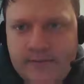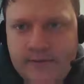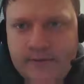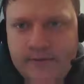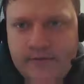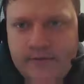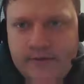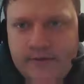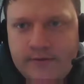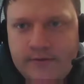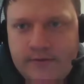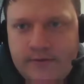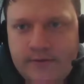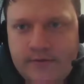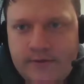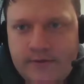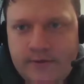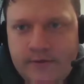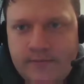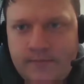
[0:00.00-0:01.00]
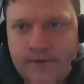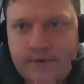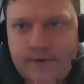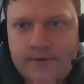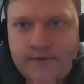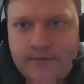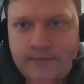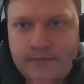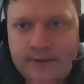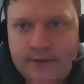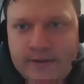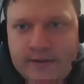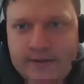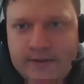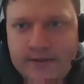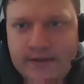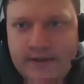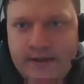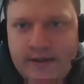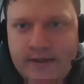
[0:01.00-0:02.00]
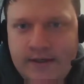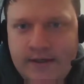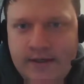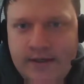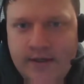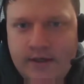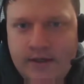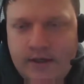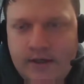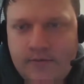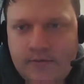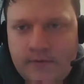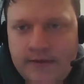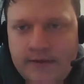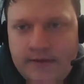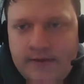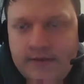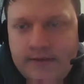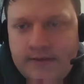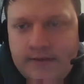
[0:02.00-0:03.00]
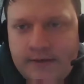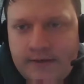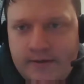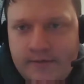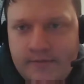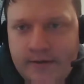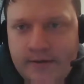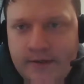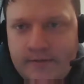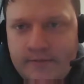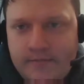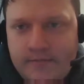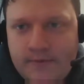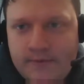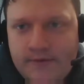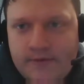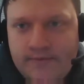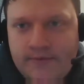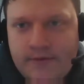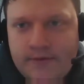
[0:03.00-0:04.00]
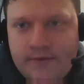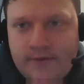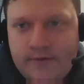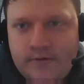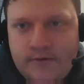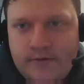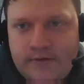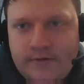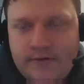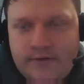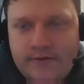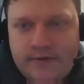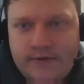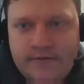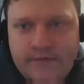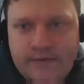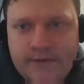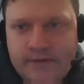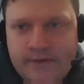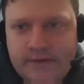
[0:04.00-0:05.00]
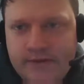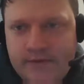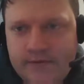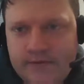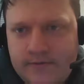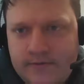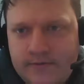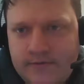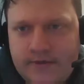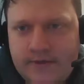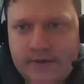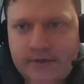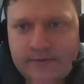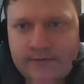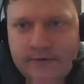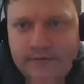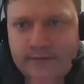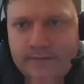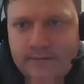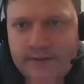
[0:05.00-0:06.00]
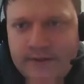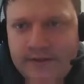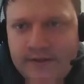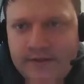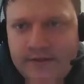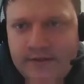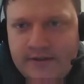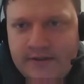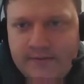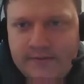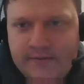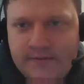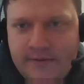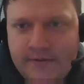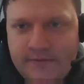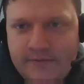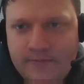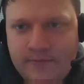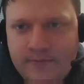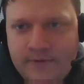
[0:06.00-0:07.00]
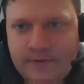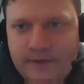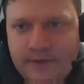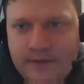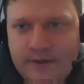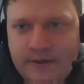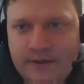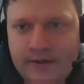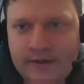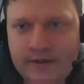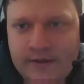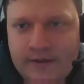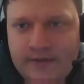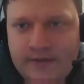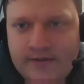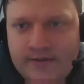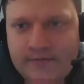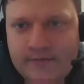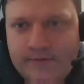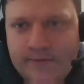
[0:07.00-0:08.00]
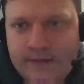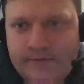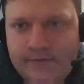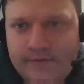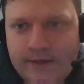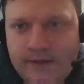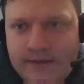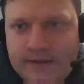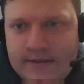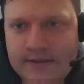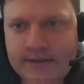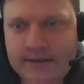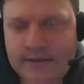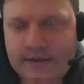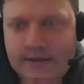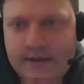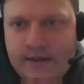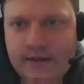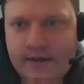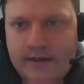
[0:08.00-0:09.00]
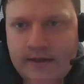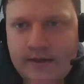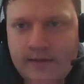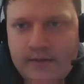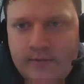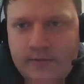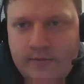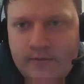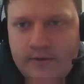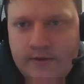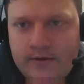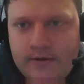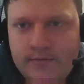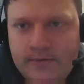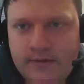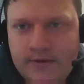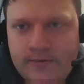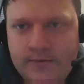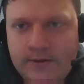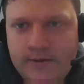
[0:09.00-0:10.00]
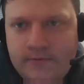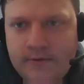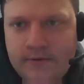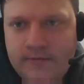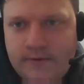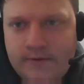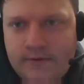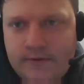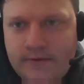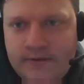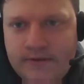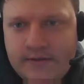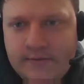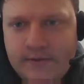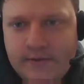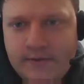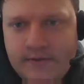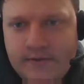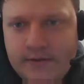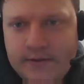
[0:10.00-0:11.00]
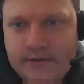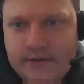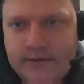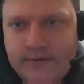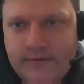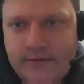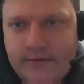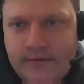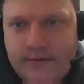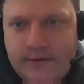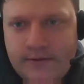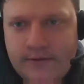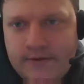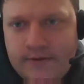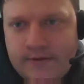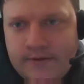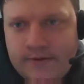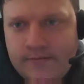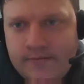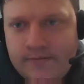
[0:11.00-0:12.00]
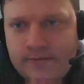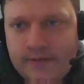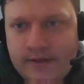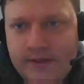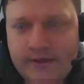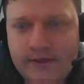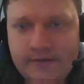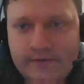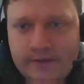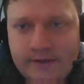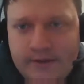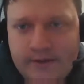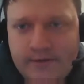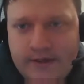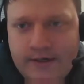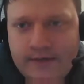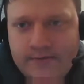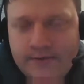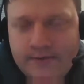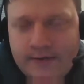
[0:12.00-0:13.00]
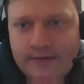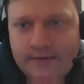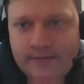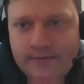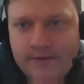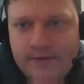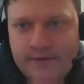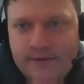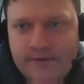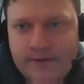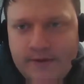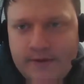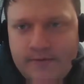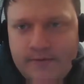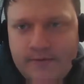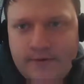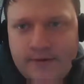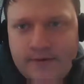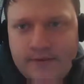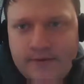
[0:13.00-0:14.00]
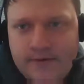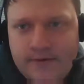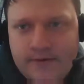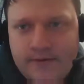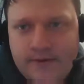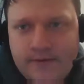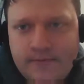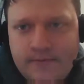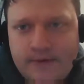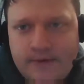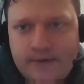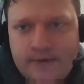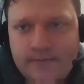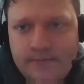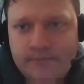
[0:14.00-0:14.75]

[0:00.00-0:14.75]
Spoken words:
do is order parts from us at a discounted rate. Most of our service centers have a discount around 50%. Some of them have more, some of them have less. And what the B2B web store lets them do is order parts without having to interact with us, but still get the pricing that they want.